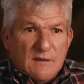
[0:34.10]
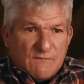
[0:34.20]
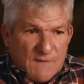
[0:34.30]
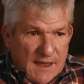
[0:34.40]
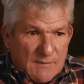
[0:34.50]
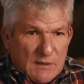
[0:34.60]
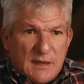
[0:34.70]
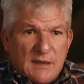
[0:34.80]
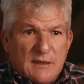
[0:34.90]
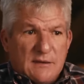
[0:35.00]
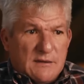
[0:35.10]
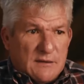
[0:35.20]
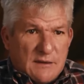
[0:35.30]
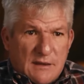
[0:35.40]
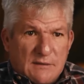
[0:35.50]
and their family.
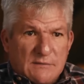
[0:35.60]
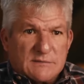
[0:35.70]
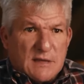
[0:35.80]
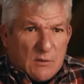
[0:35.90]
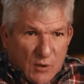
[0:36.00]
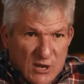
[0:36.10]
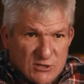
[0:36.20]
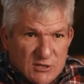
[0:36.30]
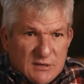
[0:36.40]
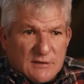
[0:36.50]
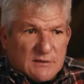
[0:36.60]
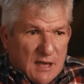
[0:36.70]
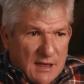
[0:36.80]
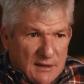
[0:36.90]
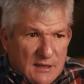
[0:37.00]
Can you believe it?
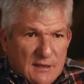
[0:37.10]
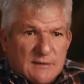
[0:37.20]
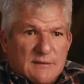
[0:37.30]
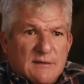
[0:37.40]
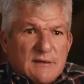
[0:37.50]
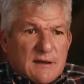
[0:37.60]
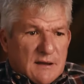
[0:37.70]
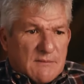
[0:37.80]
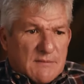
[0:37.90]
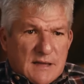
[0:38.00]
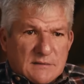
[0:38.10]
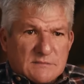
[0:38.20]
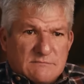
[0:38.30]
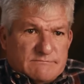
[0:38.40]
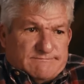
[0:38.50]
Matt recently opened up in an
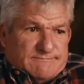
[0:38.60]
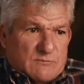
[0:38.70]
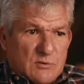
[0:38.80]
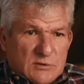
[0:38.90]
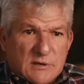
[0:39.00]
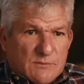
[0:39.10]
interview with